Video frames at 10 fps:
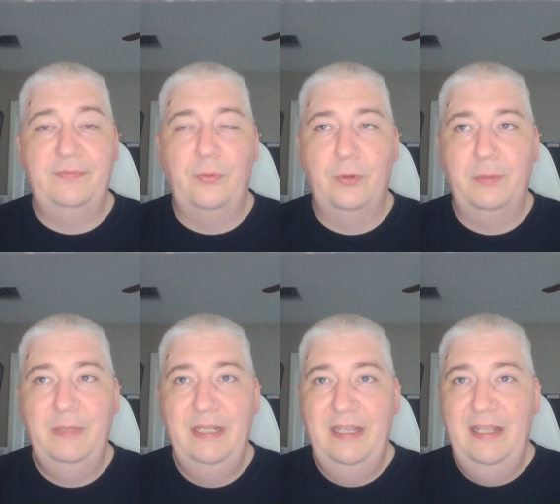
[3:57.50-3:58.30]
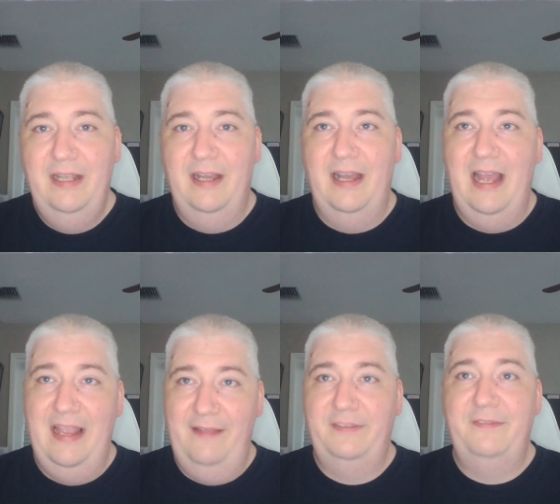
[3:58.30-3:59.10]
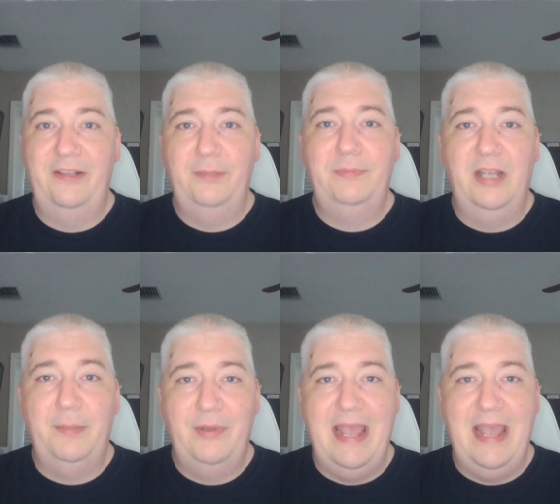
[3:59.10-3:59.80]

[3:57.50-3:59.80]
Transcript: form uh, i have developed a couple